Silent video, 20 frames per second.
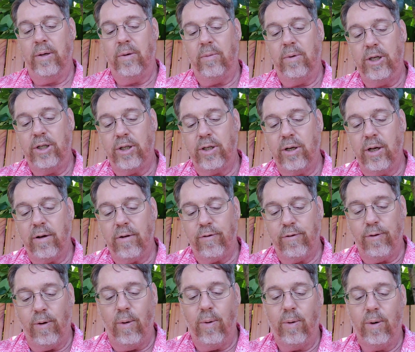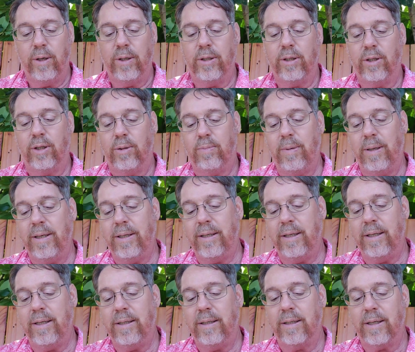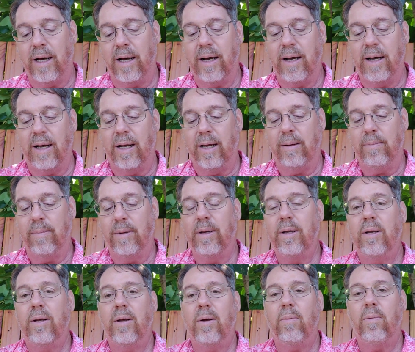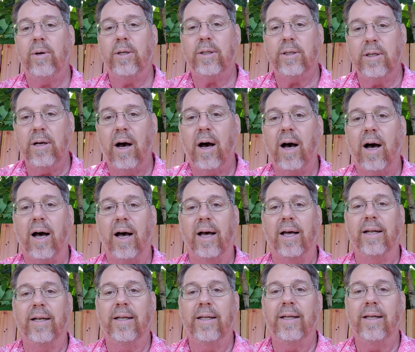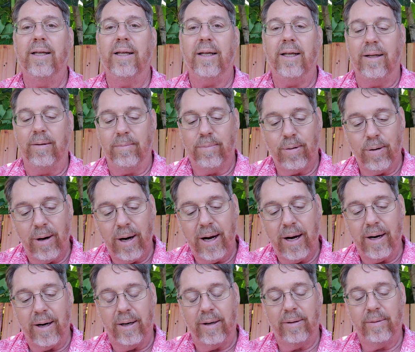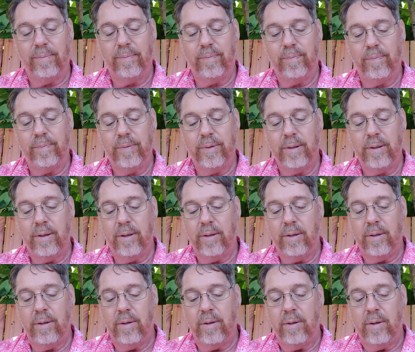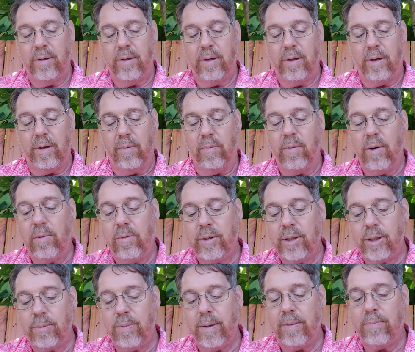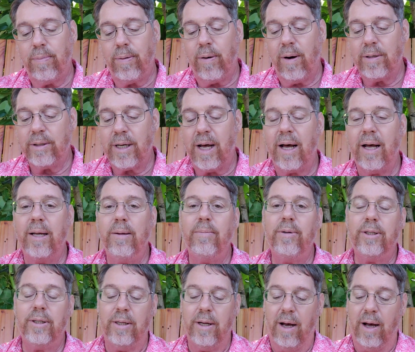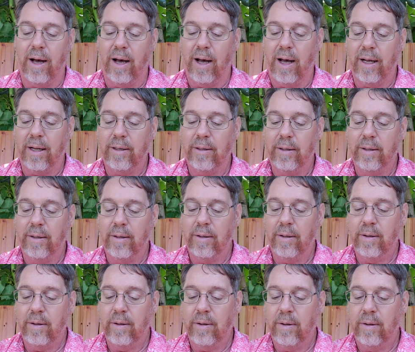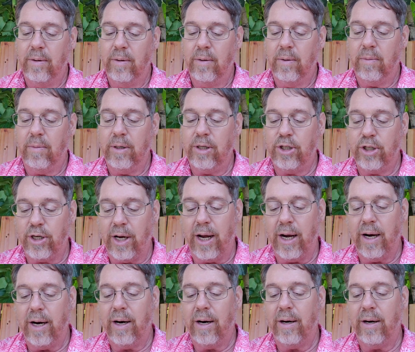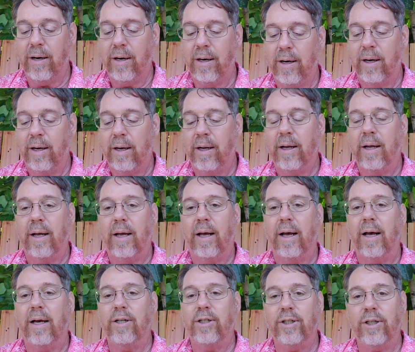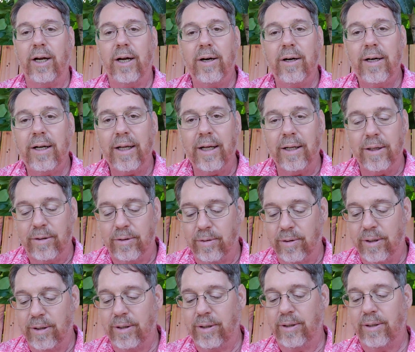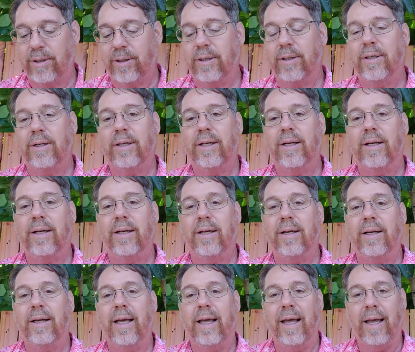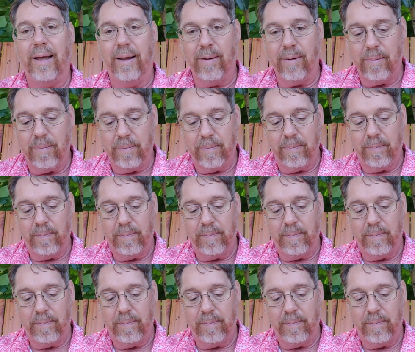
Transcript: We should look forward to spending time with God in prayer. And when we spend time with God, we share a shared interest Him.